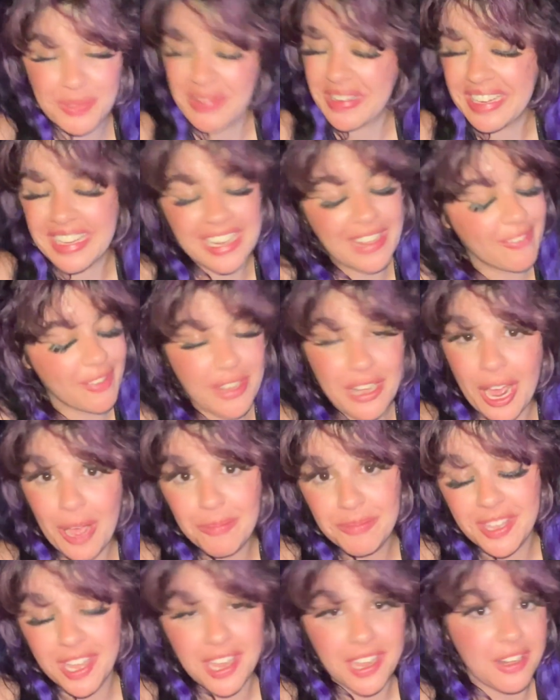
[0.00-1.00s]
wanted to give you an
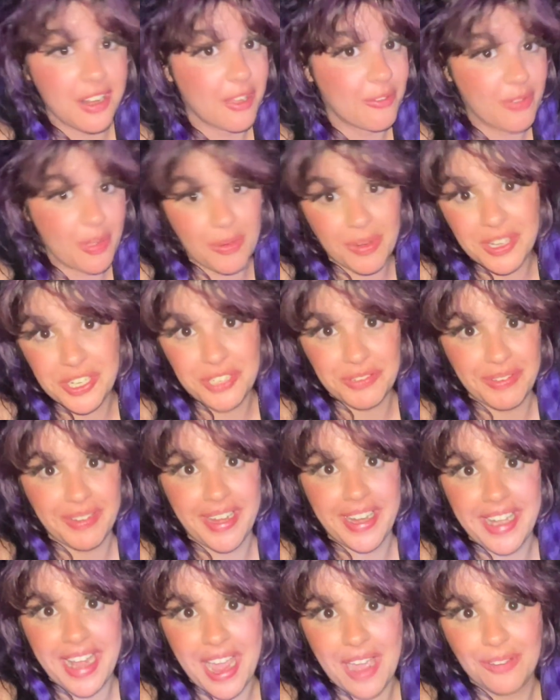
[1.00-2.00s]
update of what we're
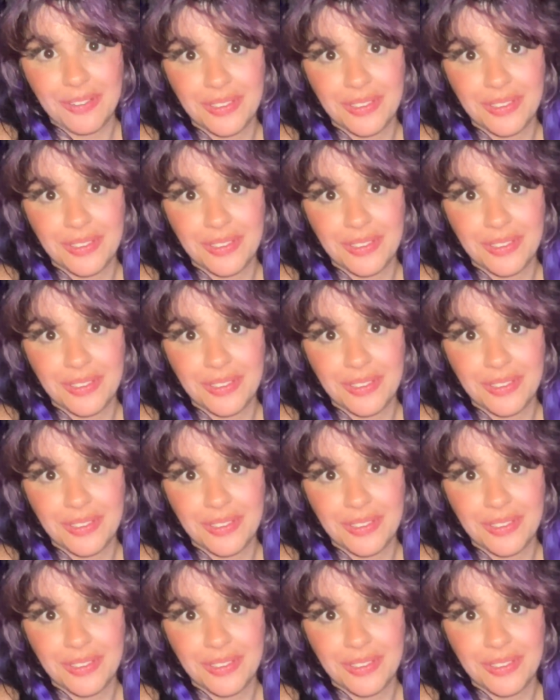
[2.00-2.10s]
doing right now.